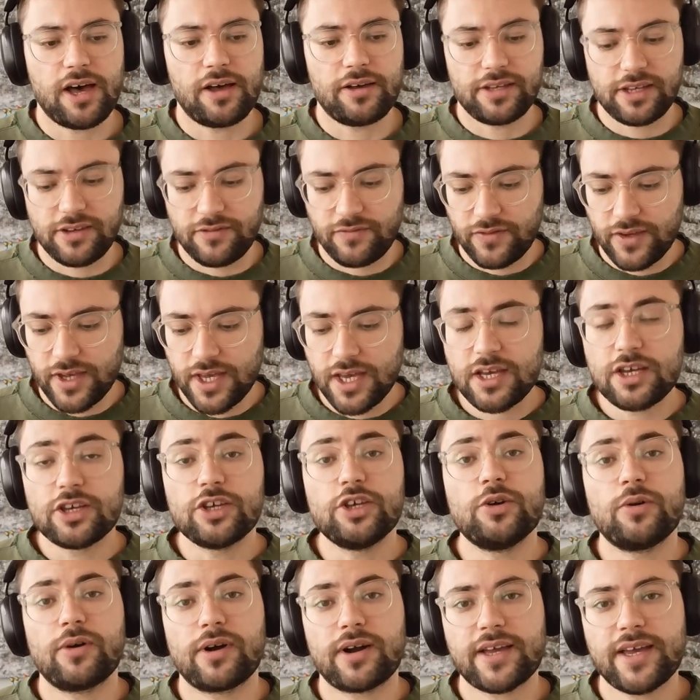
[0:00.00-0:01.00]
If
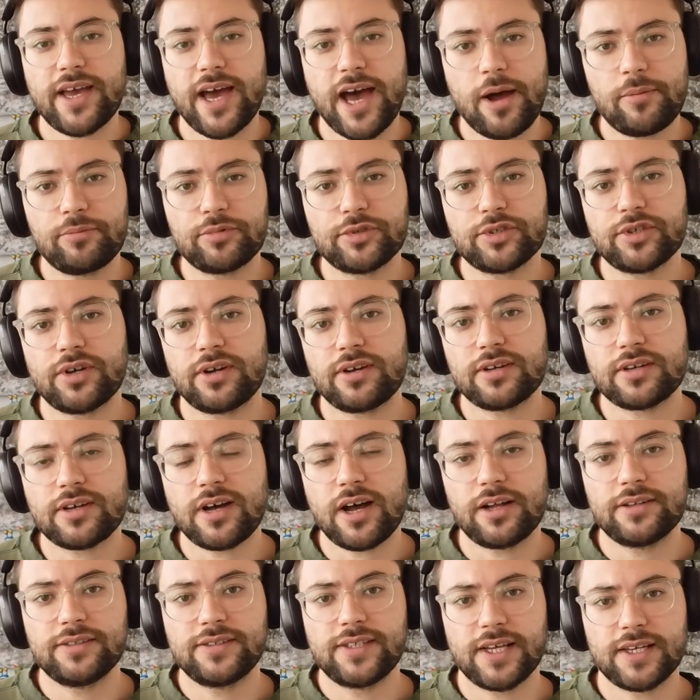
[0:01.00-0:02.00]
You are capturing
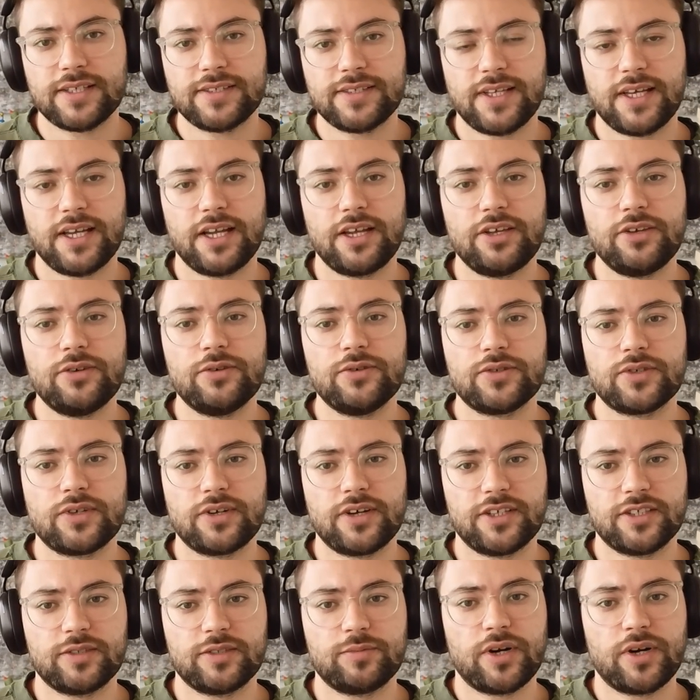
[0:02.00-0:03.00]
context that a user
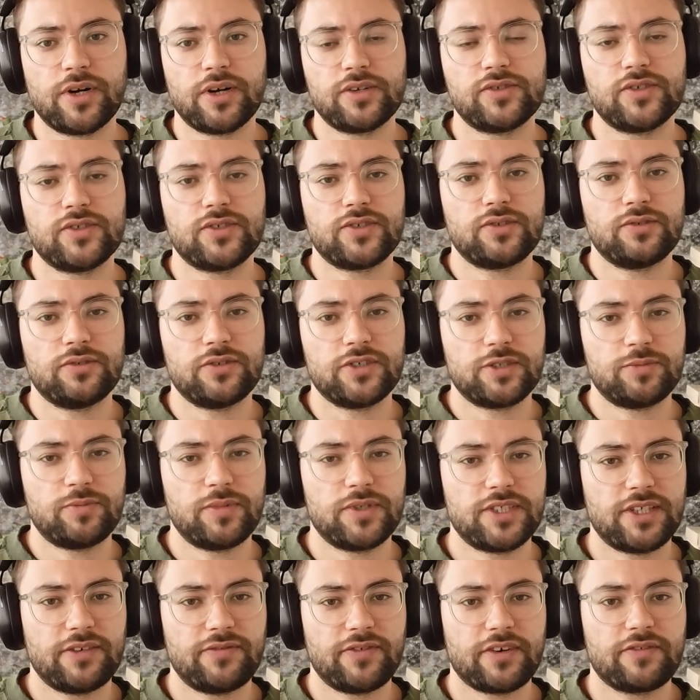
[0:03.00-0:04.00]
has purchased through a
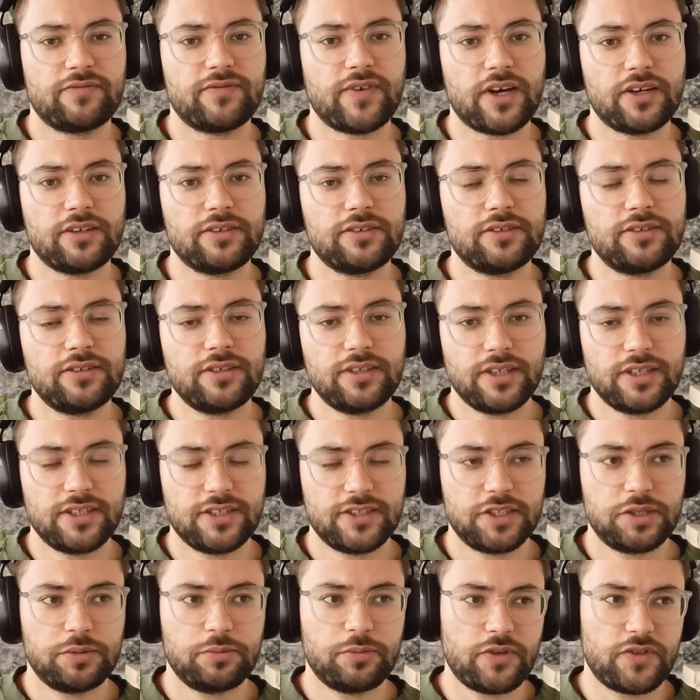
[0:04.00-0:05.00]
specific funnel
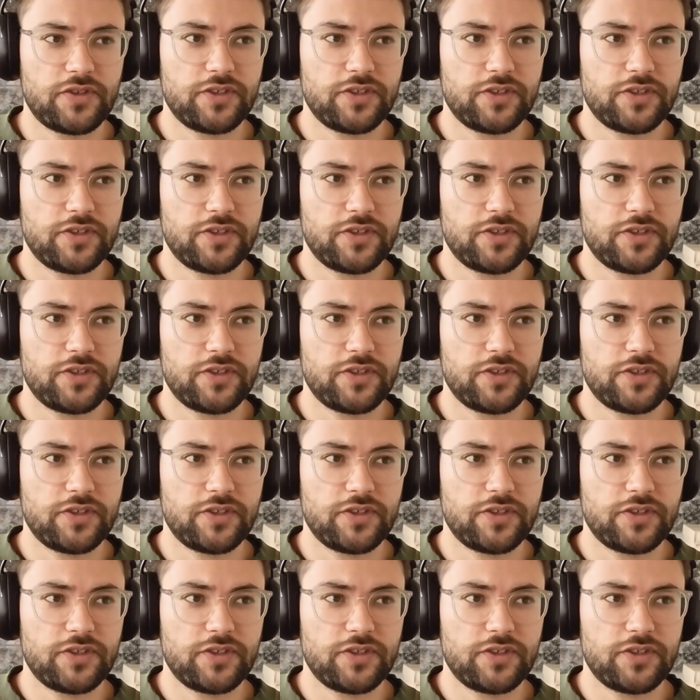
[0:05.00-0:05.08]
as with